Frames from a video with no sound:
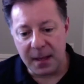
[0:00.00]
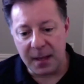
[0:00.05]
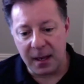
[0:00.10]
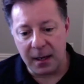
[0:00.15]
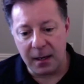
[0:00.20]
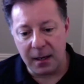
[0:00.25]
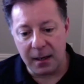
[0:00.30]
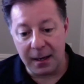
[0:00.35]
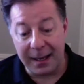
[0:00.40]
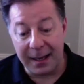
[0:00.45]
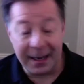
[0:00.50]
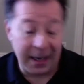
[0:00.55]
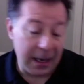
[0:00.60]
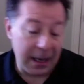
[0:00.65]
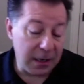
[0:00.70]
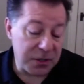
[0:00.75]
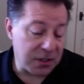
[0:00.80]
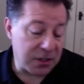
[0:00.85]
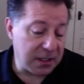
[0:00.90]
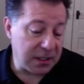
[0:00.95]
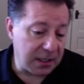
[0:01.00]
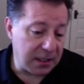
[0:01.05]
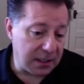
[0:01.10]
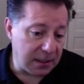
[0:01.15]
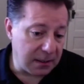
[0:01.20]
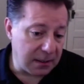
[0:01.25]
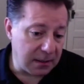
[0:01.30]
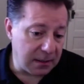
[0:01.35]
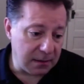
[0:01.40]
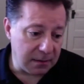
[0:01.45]
and actually,
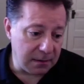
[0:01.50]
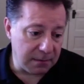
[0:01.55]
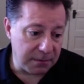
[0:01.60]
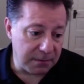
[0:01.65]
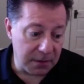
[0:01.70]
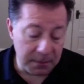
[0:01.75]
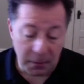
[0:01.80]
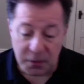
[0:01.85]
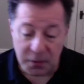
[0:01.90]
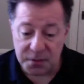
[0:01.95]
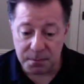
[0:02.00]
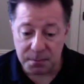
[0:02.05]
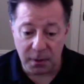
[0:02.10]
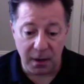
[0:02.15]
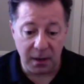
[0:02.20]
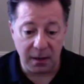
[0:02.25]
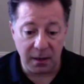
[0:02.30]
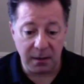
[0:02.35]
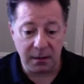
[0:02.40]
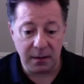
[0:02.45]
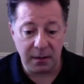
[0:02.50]
for the most part,